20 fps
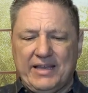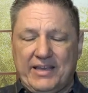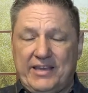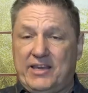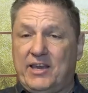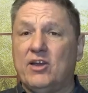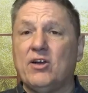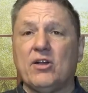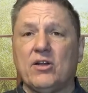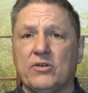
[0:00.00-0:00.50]

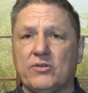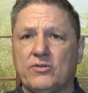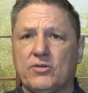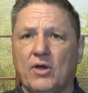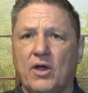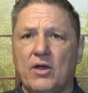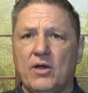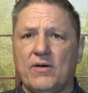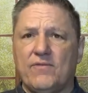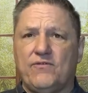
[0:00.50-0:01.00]

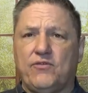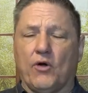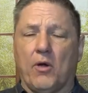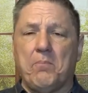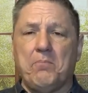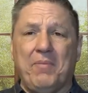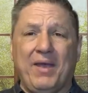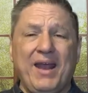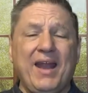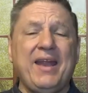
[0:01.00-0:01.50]
guilt
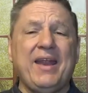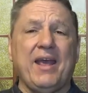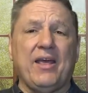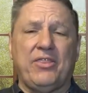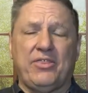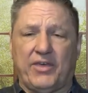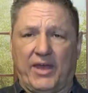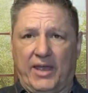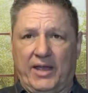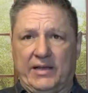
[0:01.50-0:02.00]
for many
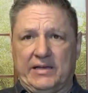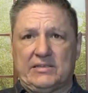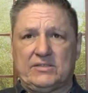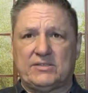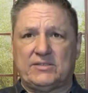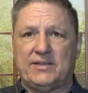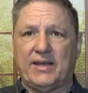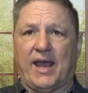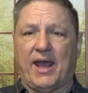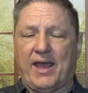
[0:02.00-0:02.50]

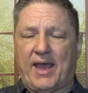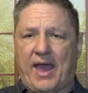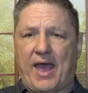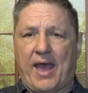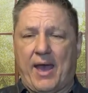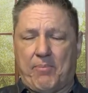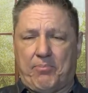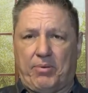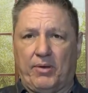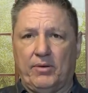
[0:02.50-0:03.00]
things that
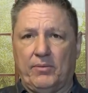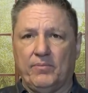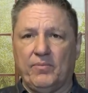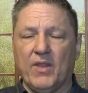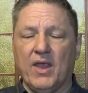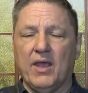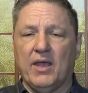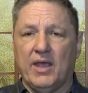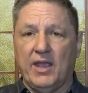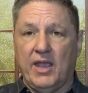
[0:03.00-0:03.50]
happen
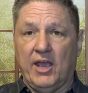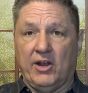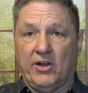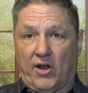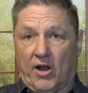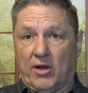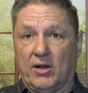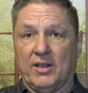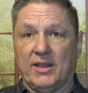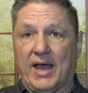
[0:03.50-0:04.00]
in
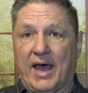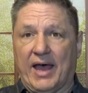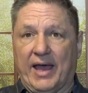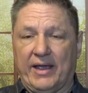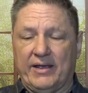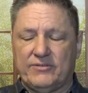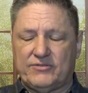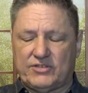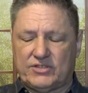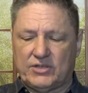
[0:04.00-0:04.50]
our
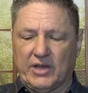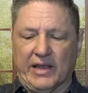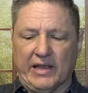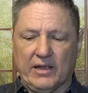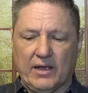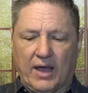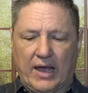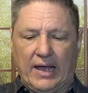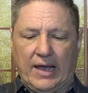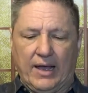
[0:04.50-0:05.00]
lives.
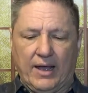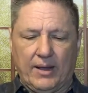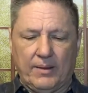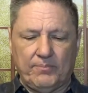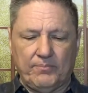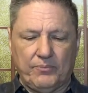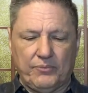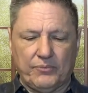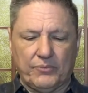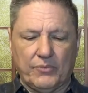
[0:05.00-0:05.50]

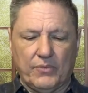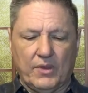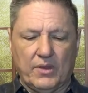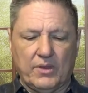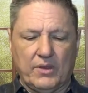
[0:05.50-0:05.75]
Um,